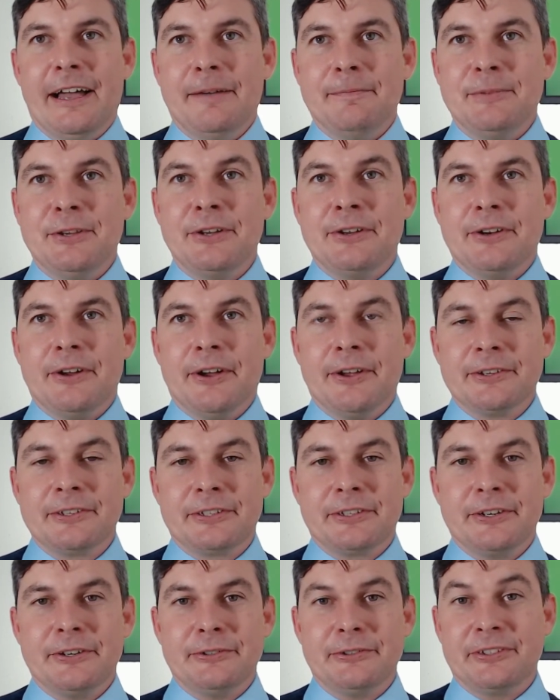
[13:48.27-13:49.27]
You can
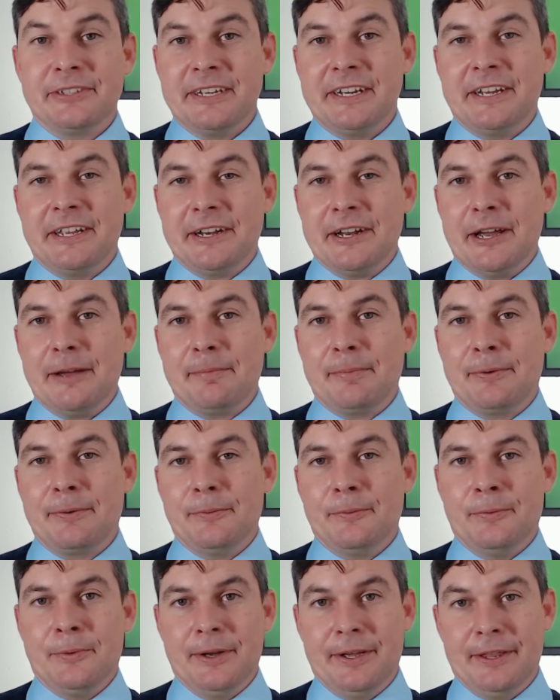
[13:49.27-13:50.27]
also sync it up
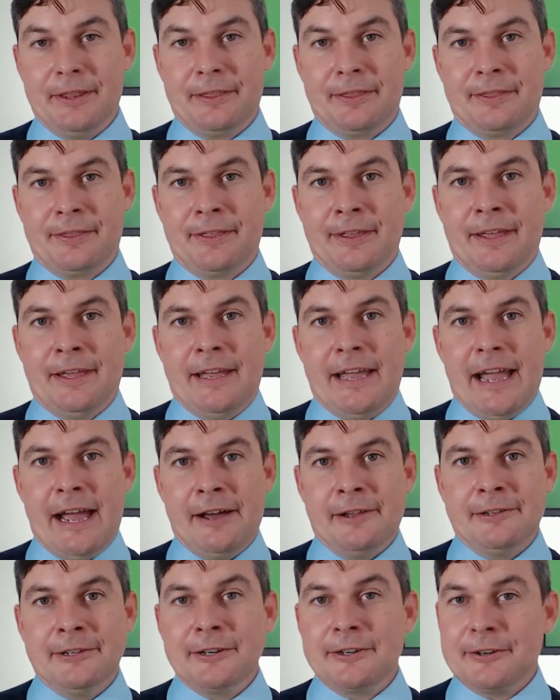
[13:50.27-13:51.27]
with
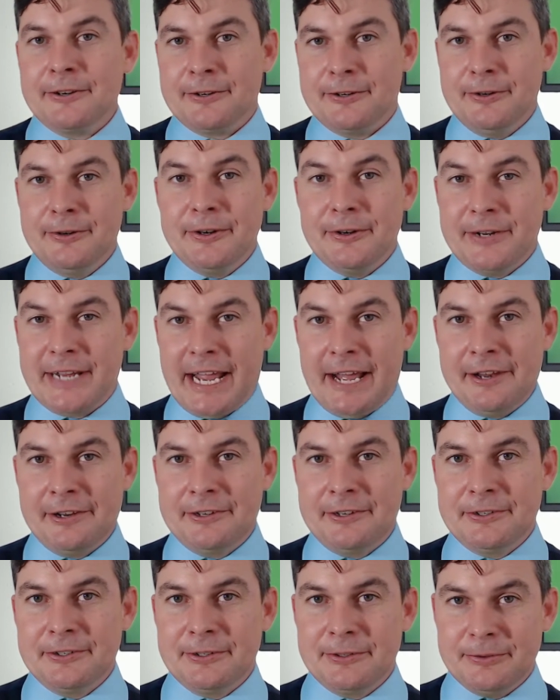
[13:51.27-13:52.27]
Outlook or Google
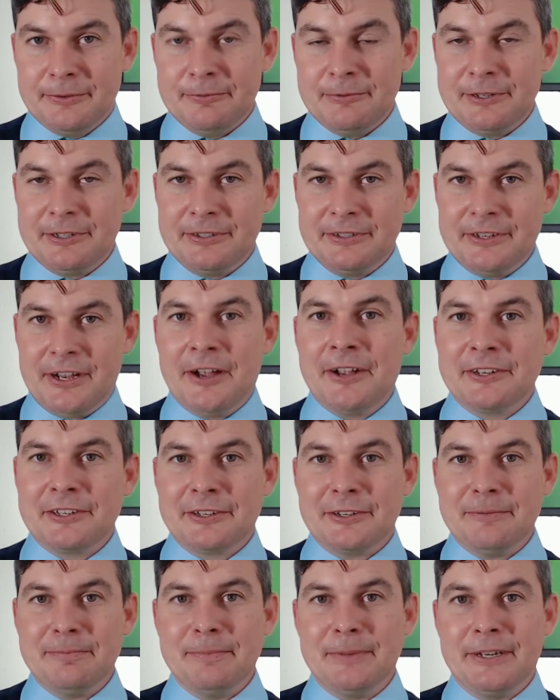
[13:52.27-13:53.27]
Calendars, which is
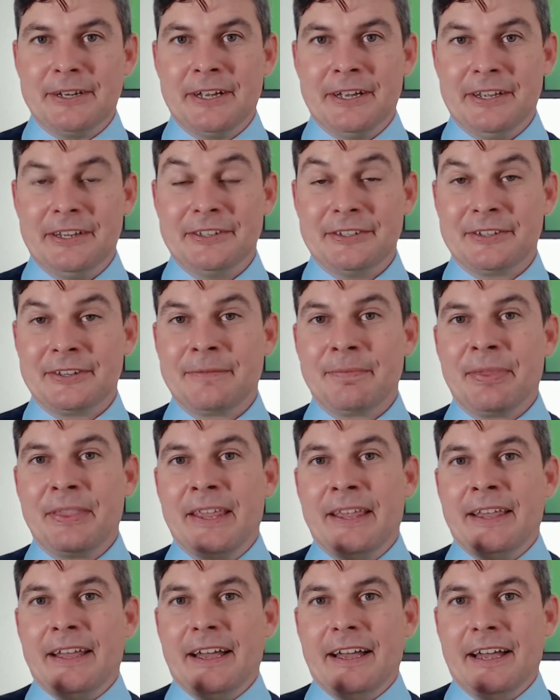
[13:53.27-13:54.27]
awesome because
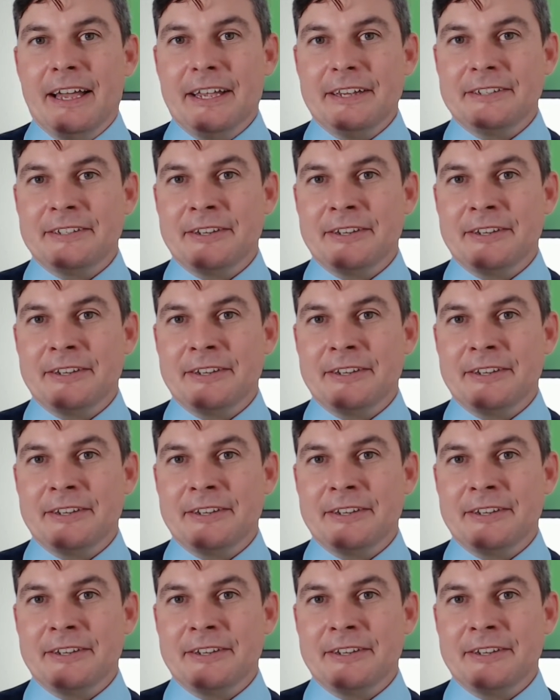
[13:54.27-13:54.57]
so